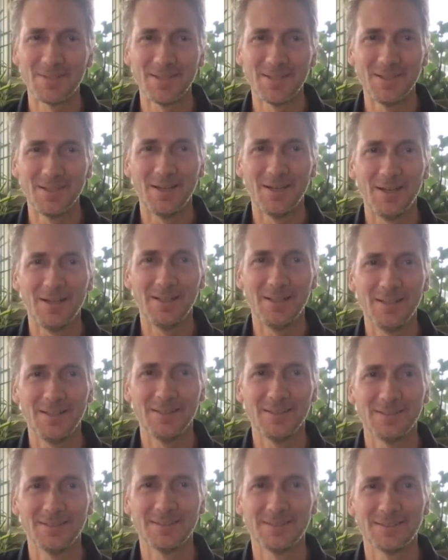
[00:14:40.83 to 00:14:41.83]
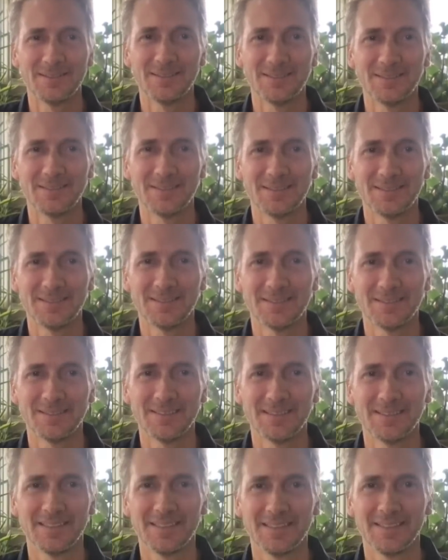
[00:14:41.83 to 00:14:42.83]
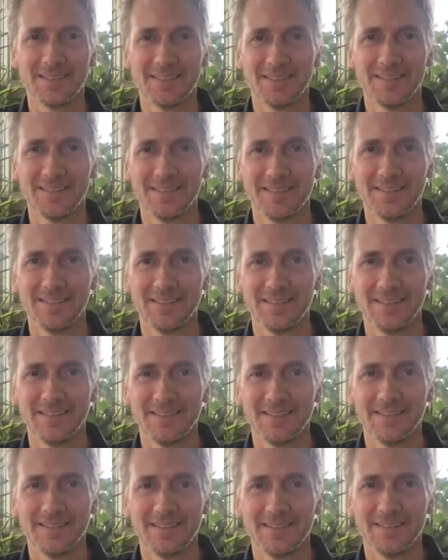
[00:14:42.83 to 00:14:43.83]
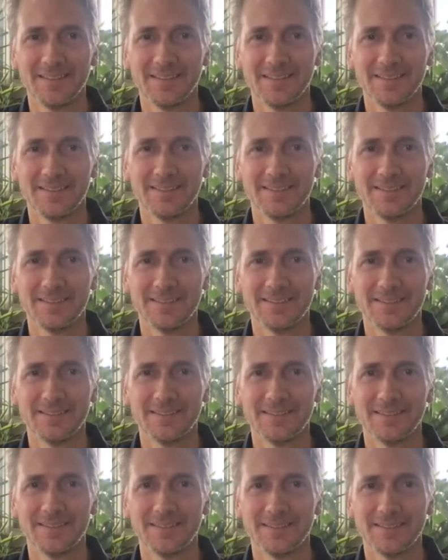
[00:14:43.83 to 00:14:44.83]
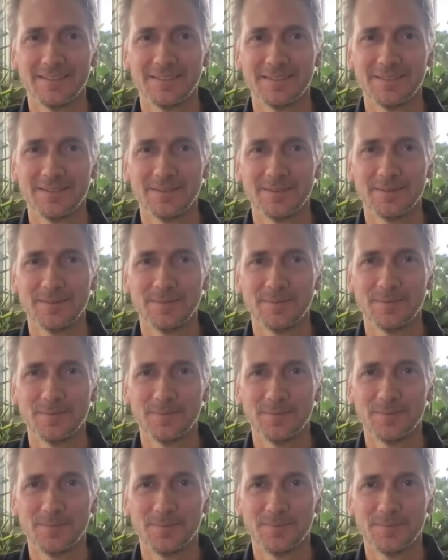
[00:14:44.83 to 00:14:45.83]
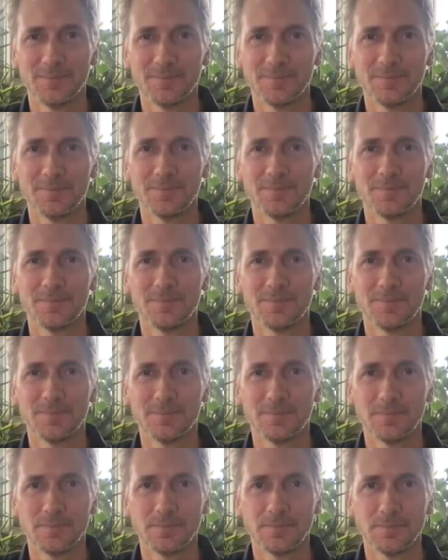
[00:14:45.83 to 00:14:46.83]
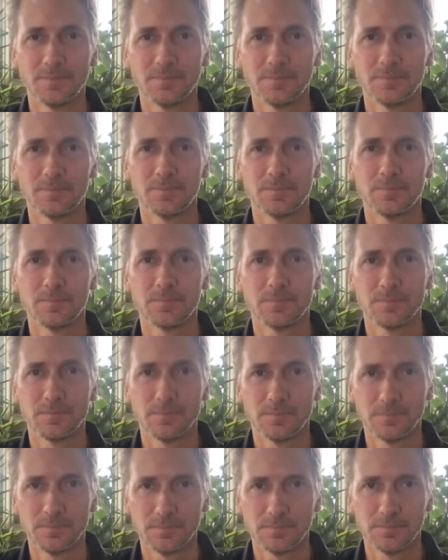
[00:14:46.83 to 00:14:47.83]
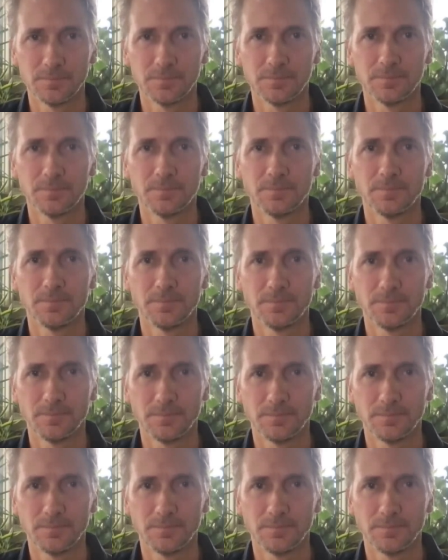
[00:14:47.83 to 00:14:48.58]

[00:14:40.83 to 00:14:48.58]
(not speaking)